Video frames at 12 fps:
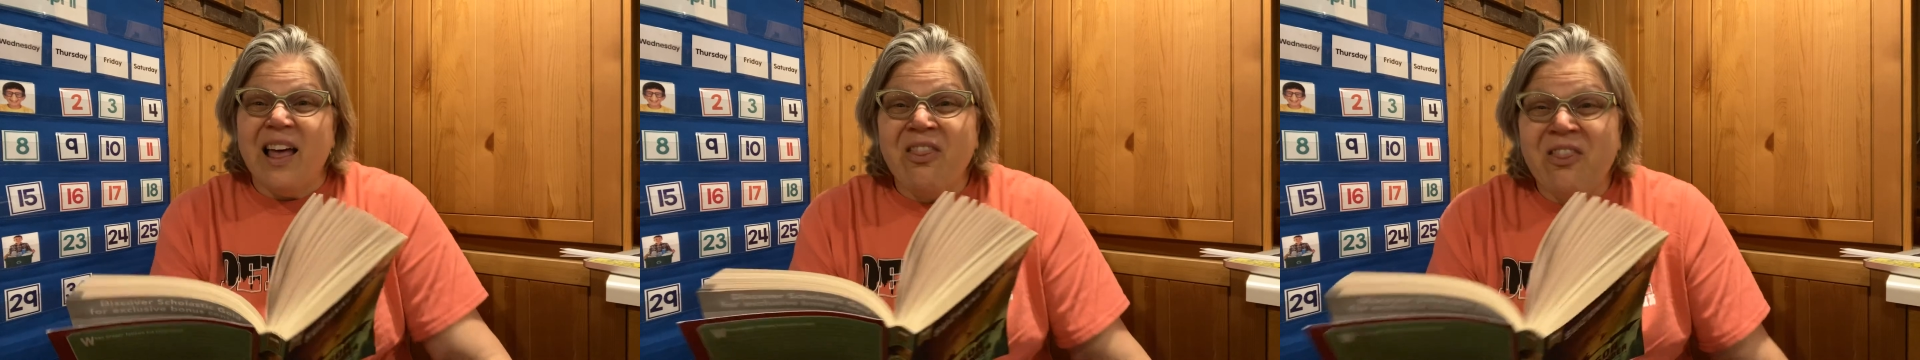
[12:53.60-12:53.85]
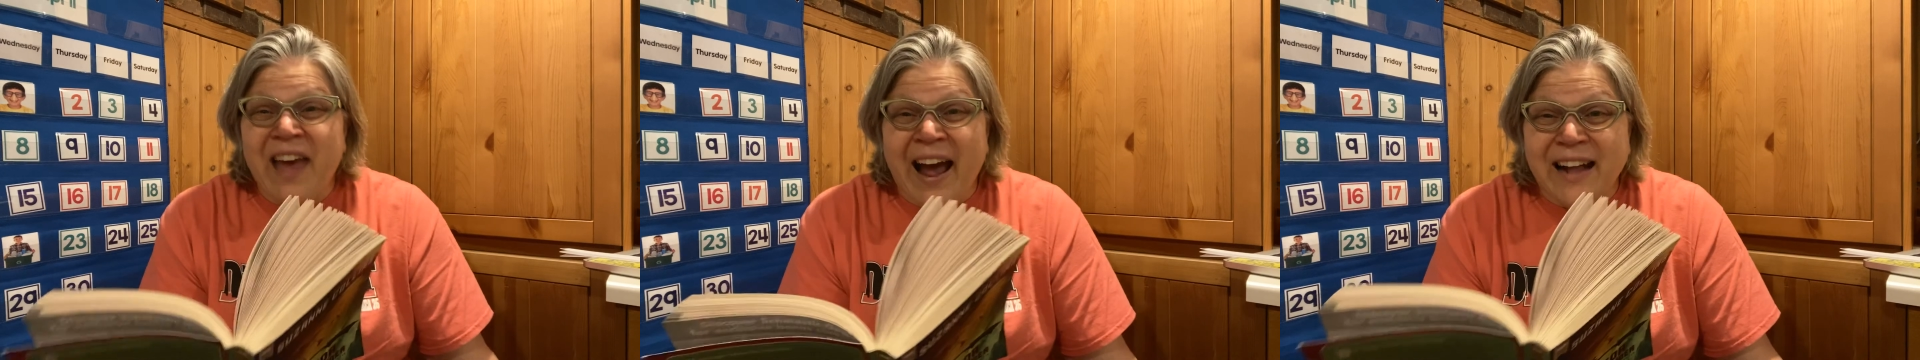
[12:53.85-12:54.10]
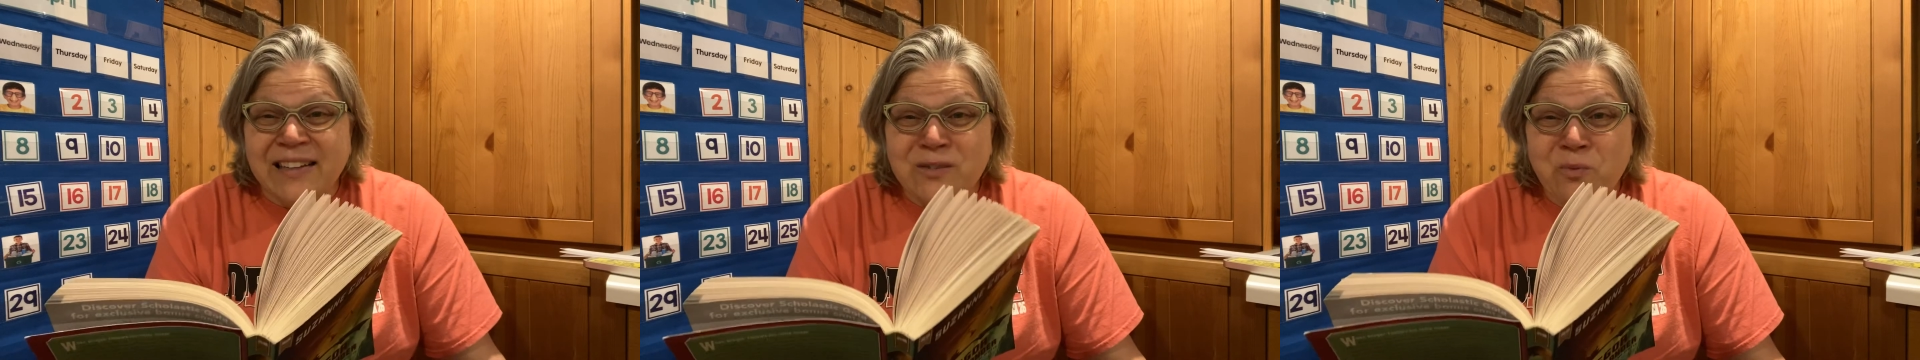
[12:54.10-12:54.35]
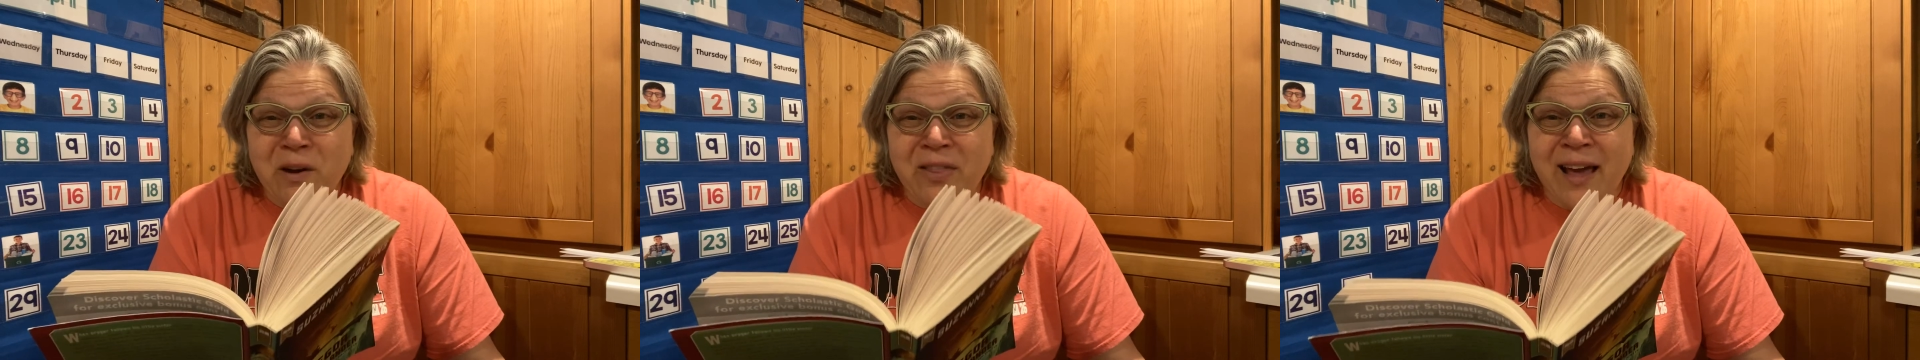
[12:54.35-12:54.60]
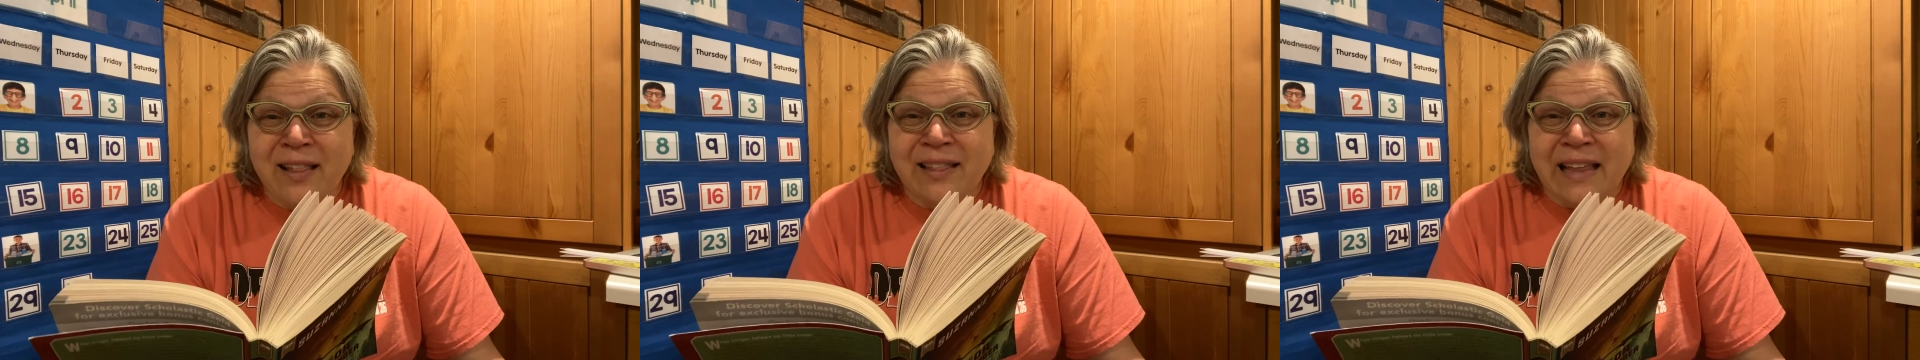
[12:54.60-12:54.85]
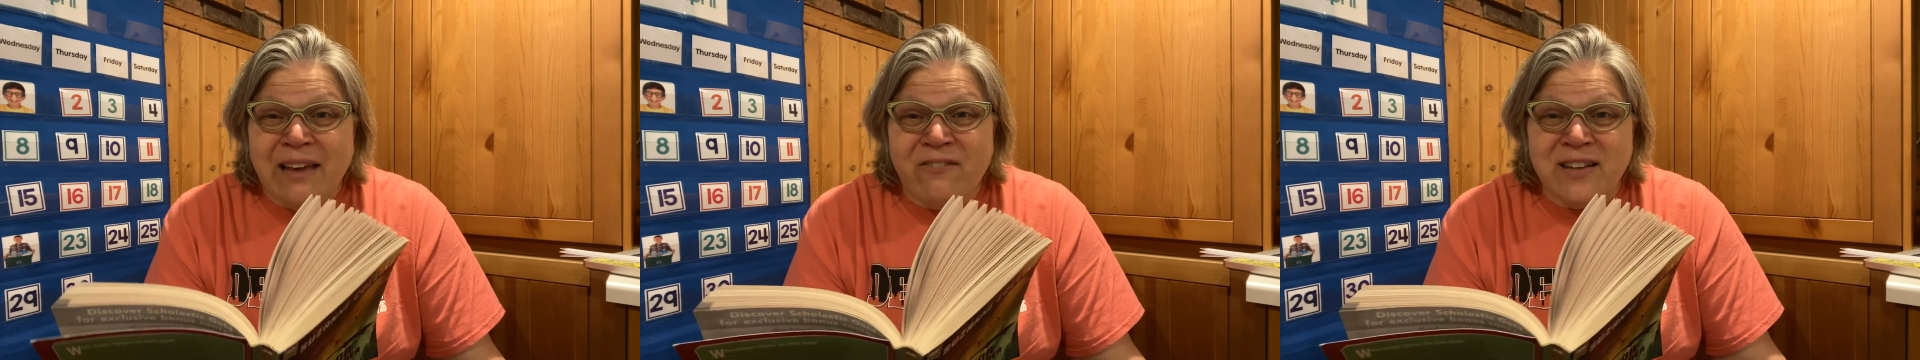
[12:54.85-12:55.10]
That's where they
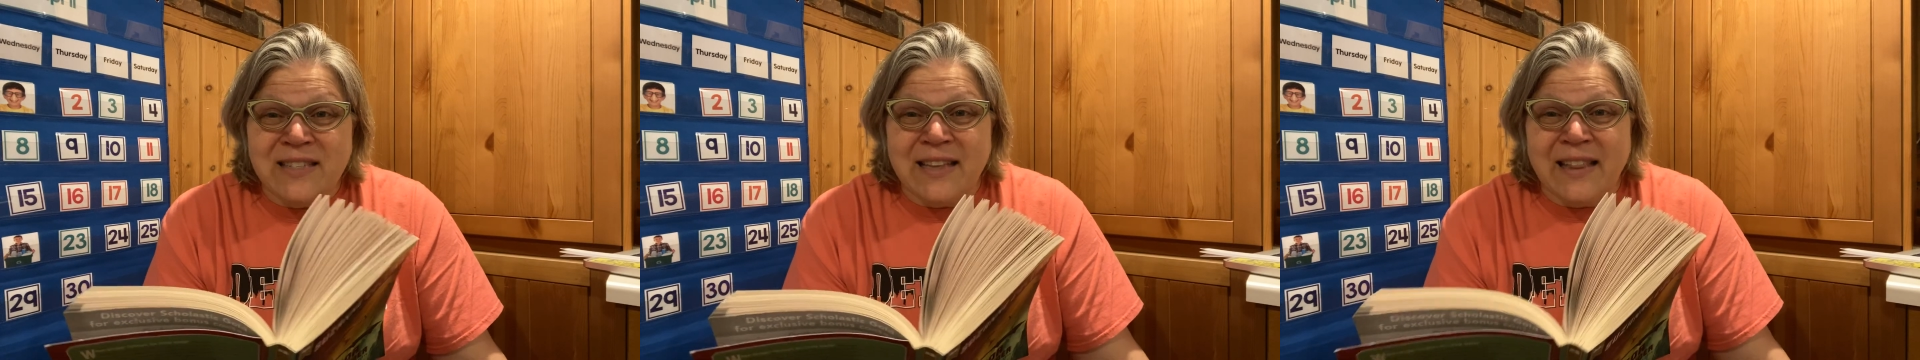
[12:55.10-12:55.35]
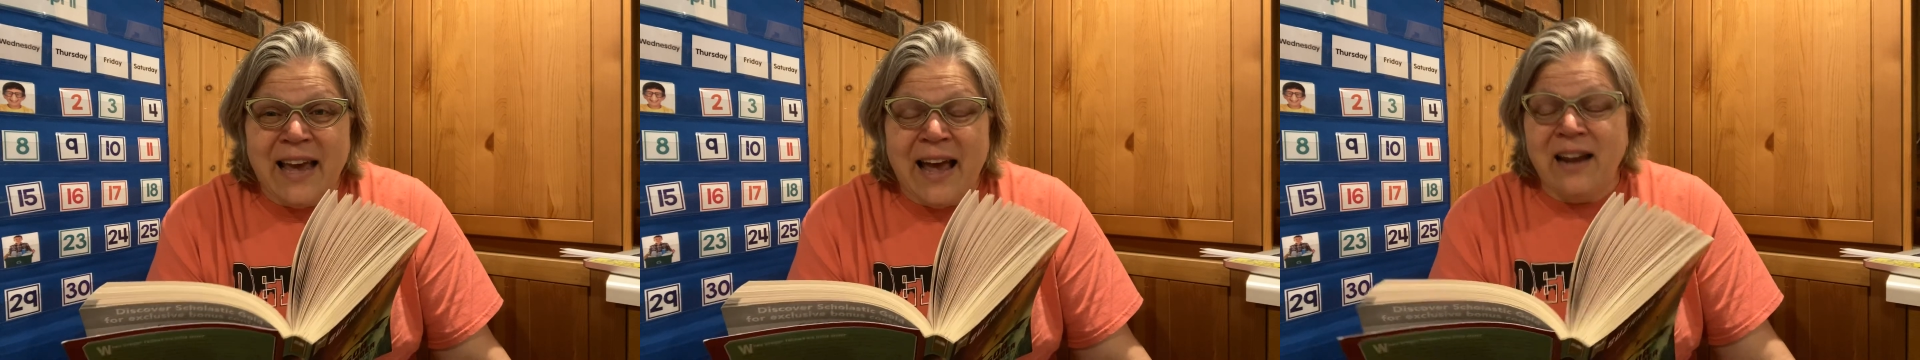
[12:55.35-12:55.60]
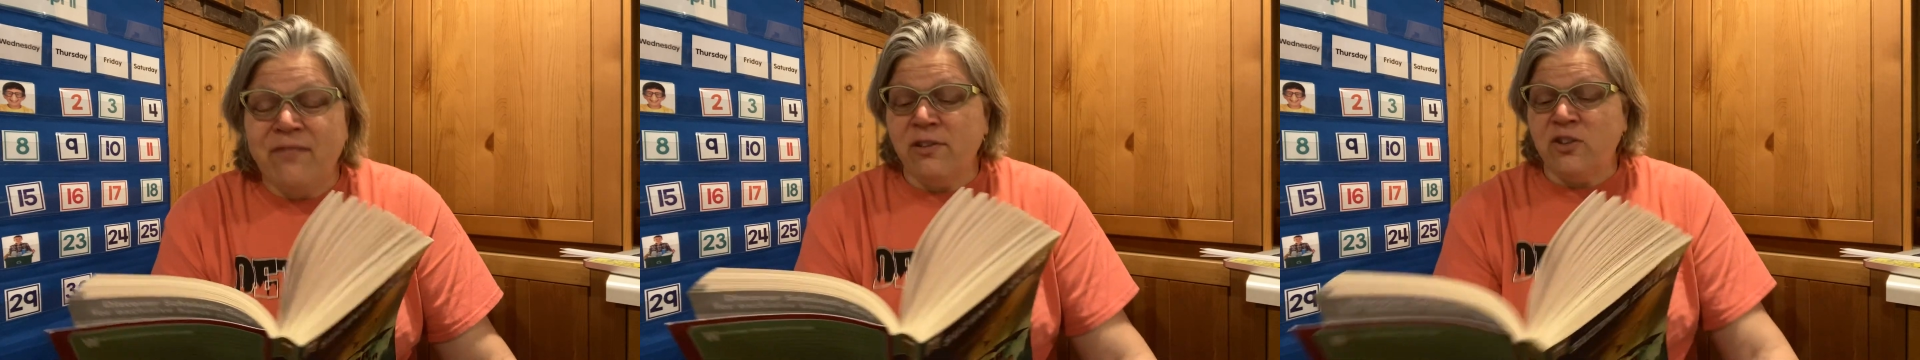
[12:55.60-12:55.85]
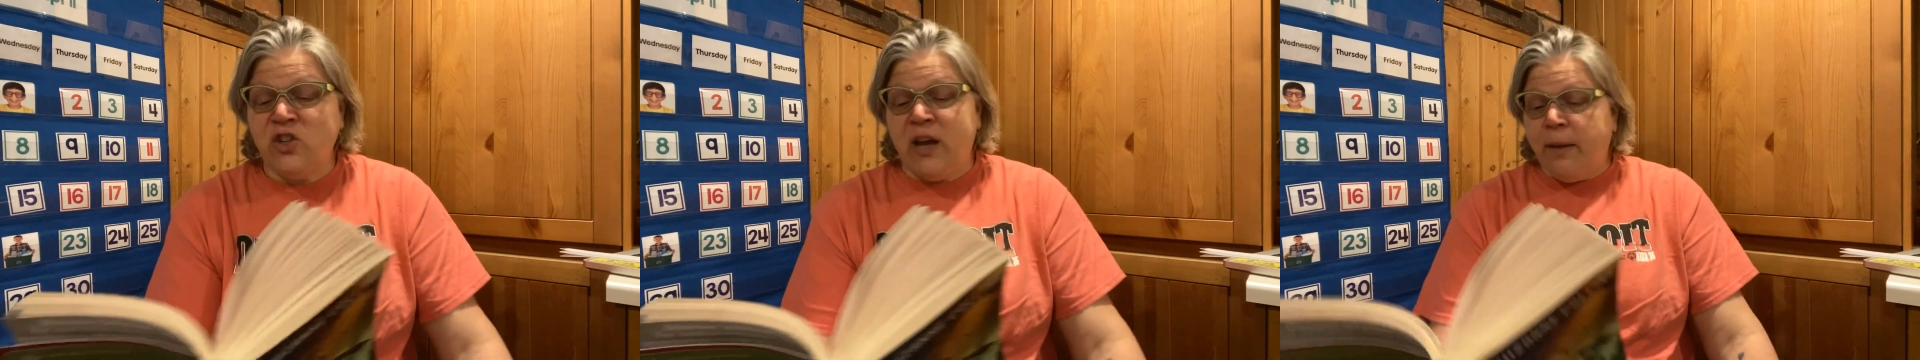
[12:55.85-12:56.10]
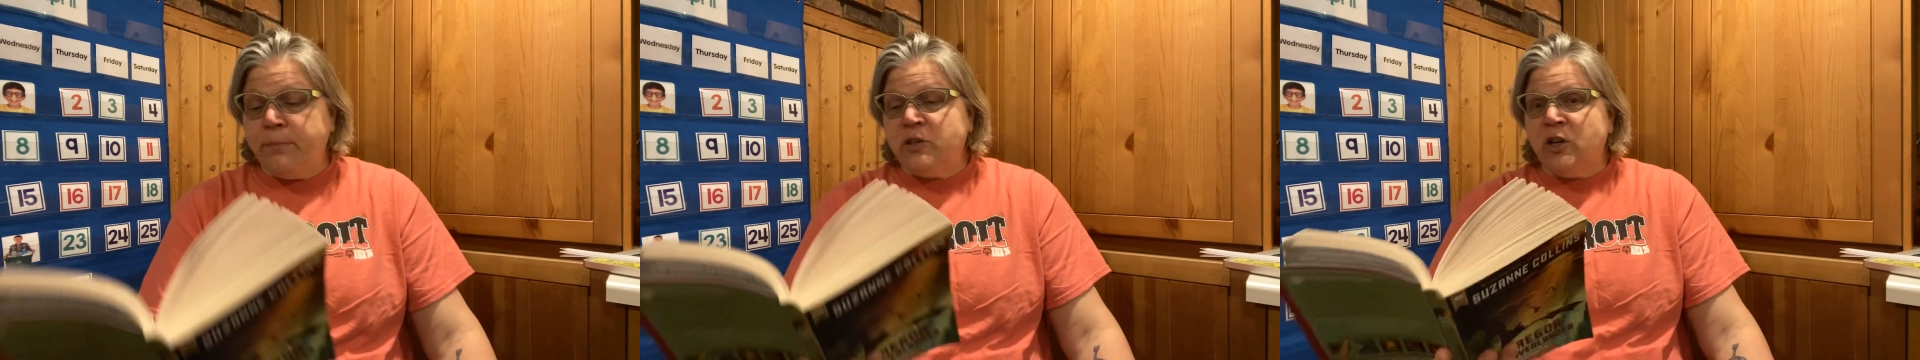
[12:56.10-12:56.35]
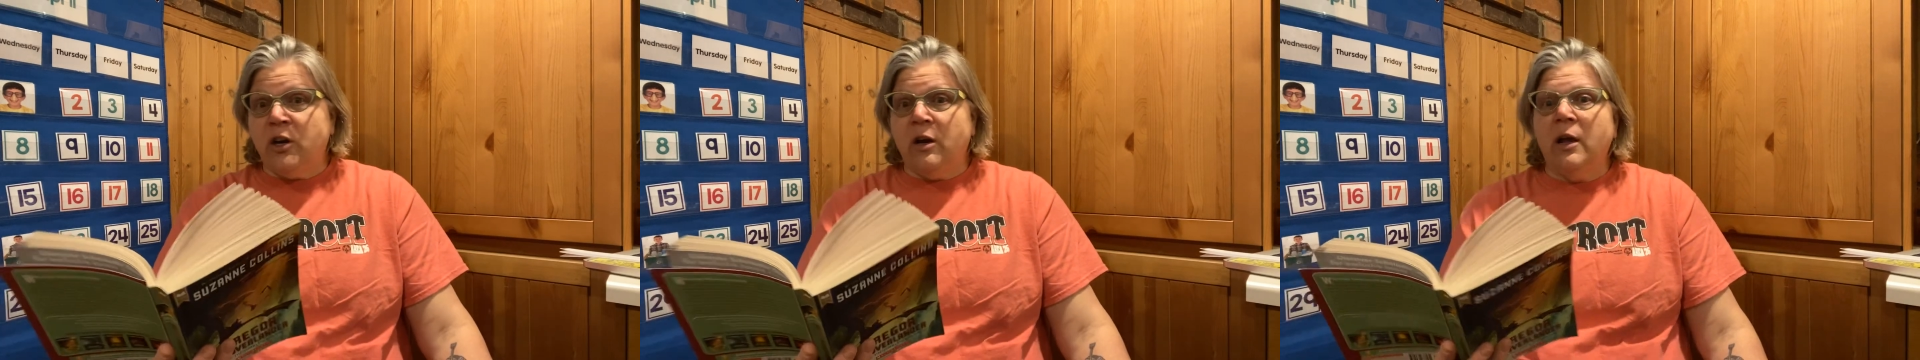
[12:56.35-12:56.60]
leave us at the end of the
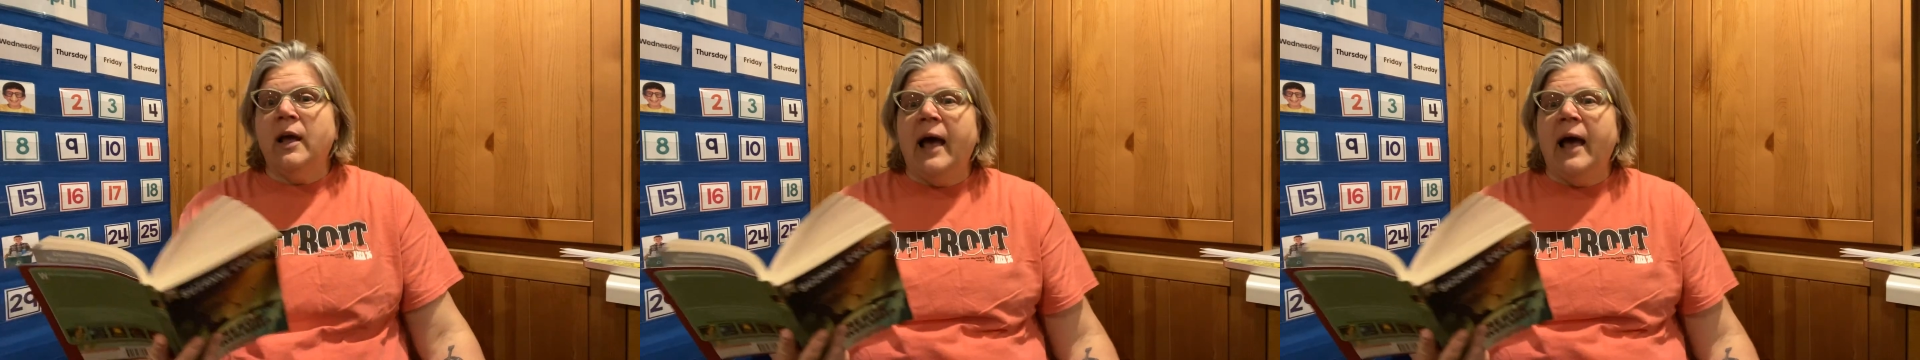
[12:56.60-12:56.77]
chapter?